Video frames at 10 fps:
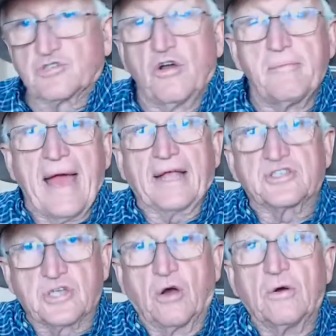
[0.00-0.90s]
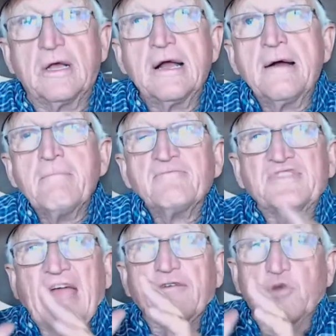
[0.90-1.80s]
going back. So
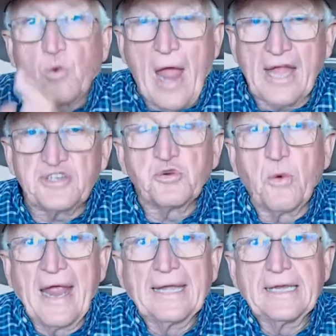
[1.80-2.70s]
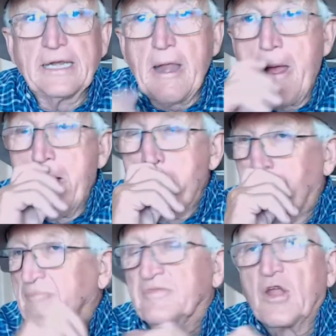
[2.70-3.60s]
they've graduated
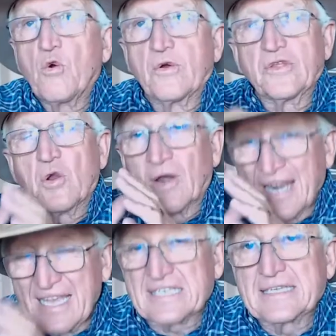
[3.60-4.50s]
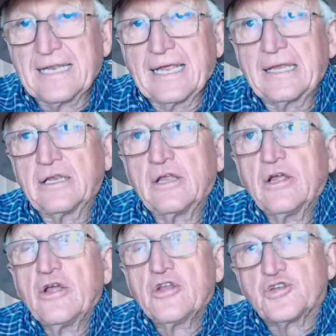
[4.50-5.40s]
where they're listening
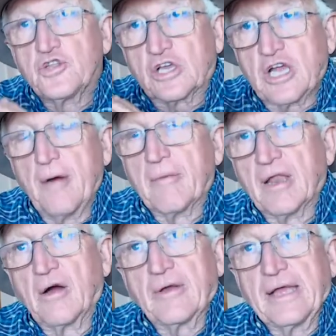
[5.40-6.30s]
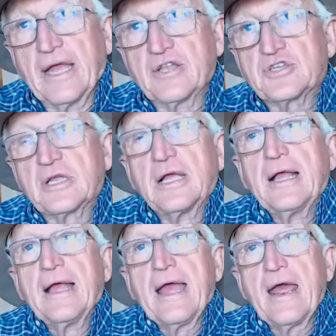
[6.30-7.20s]
to the come along hitch
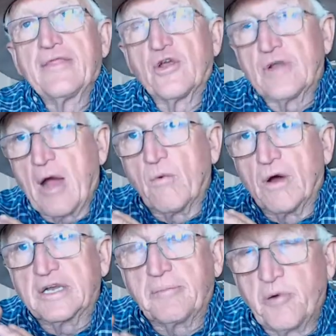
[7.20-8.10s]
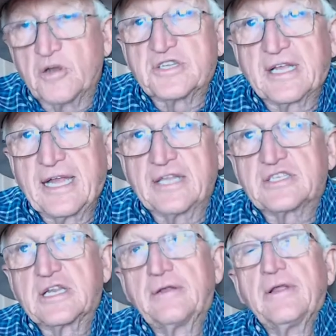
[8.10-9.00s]
and they're not wanting to push
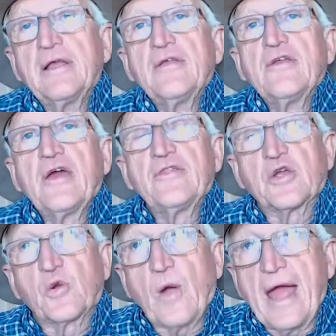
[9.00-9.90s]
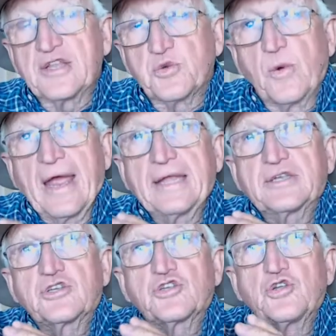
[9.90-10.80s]
against it and they graduate
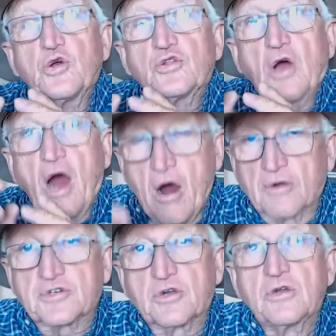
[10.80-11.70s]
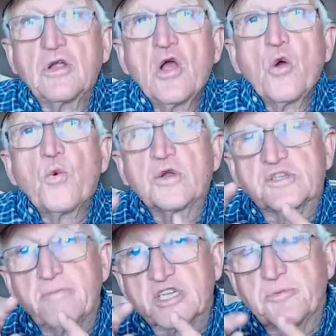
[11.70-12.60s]
to the halter
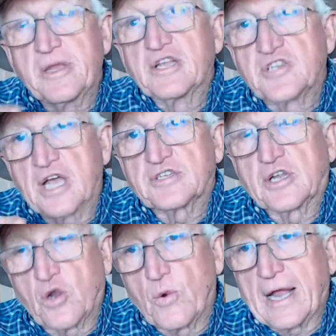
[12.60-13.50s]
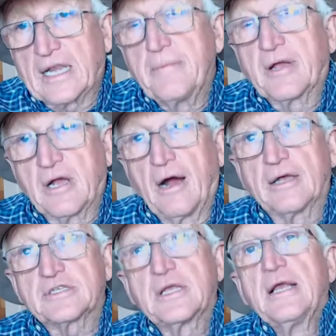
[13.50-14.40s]
which must be adjusted correctly
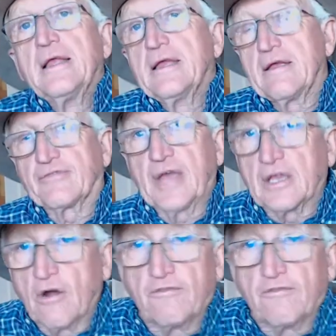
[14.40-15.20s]
because if they go